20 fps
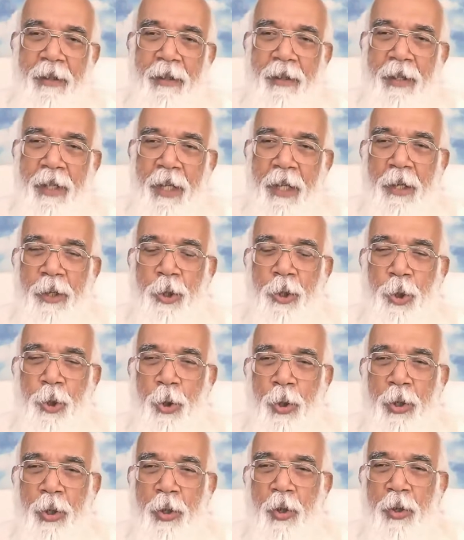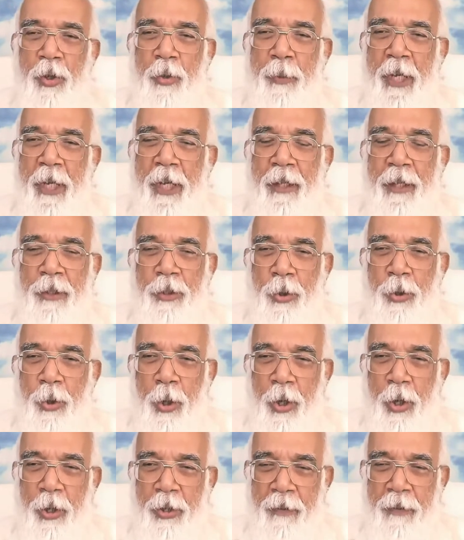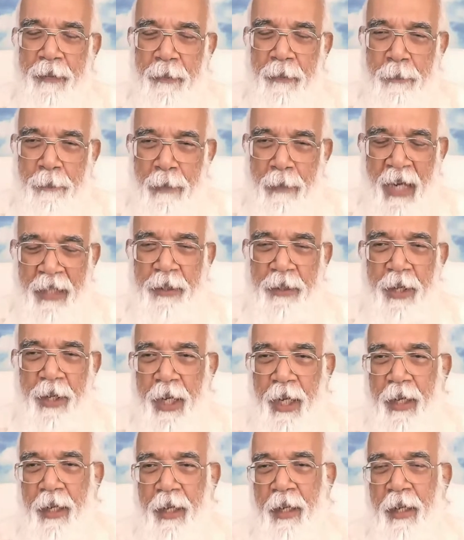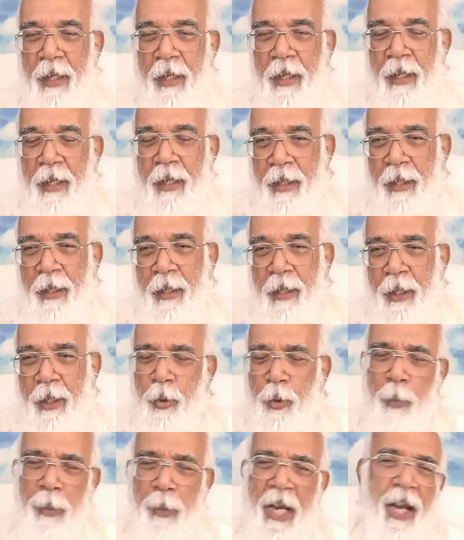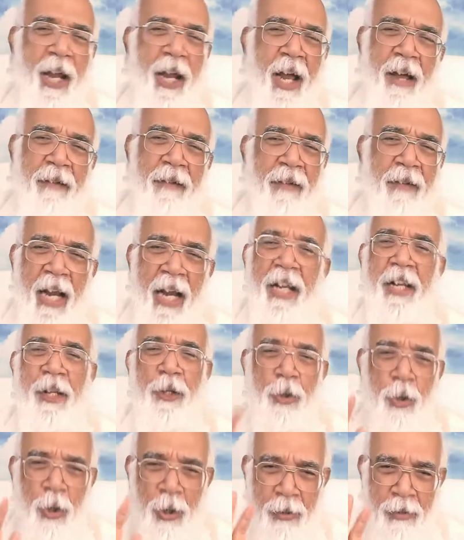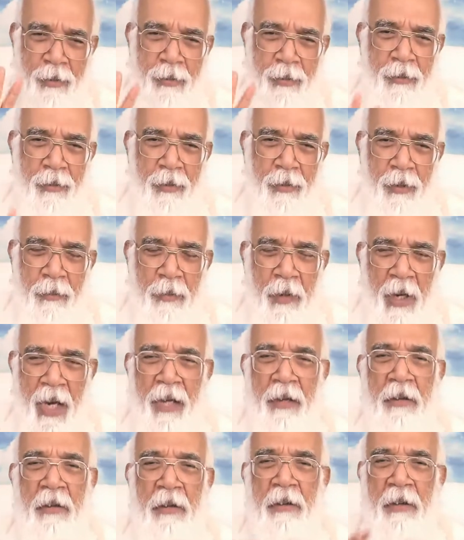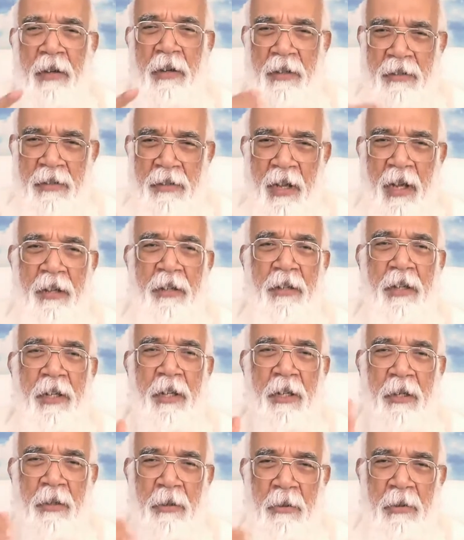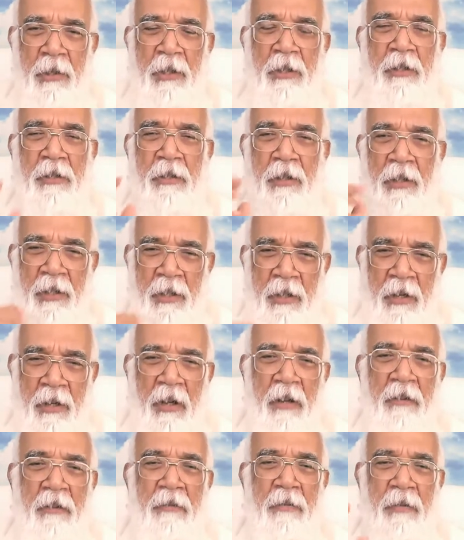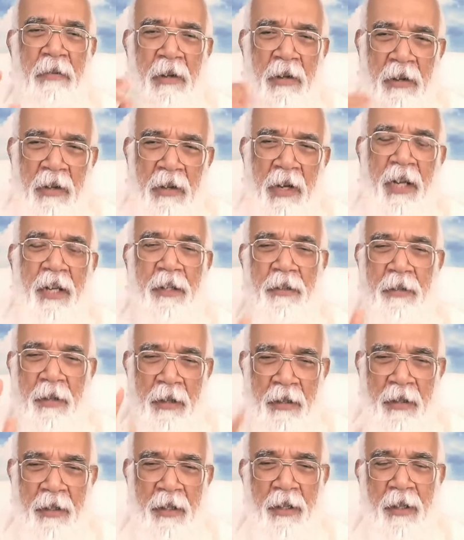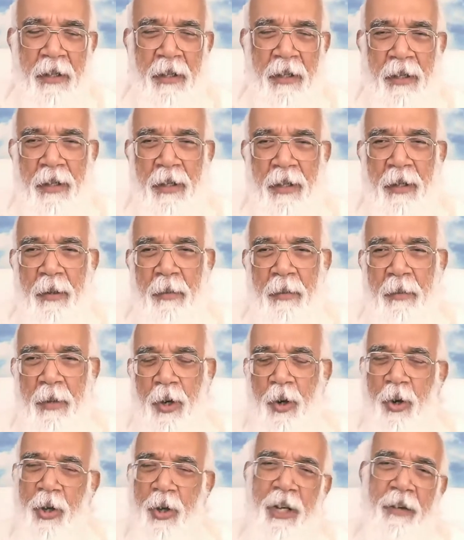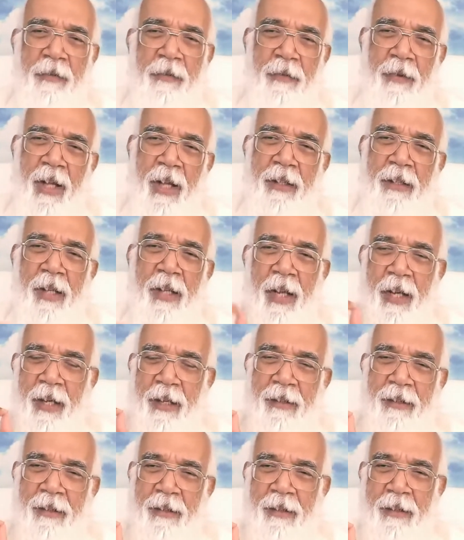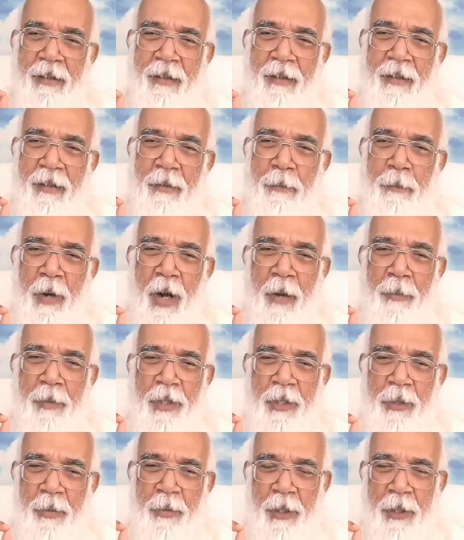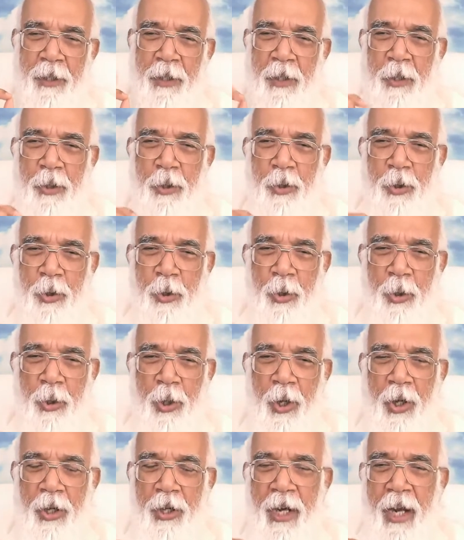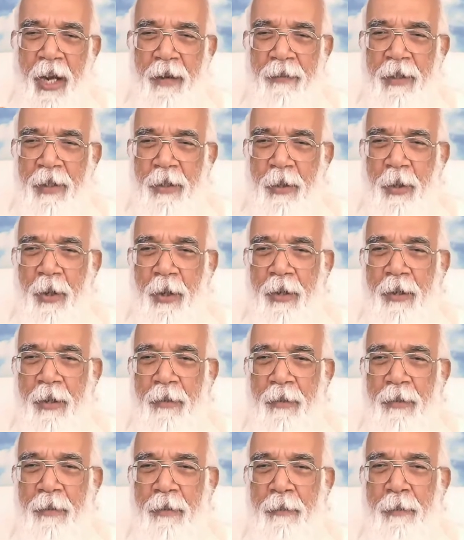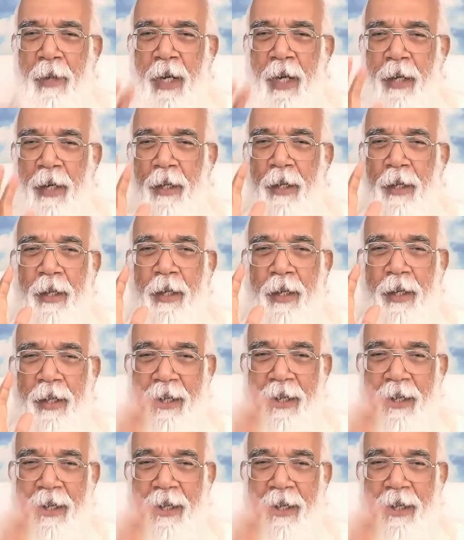There should not be a thought of monkey. You may have any thought of anger, anxiety, duality, conflict, anything. But only one thing. Promise me that you should not have a thought of monkey.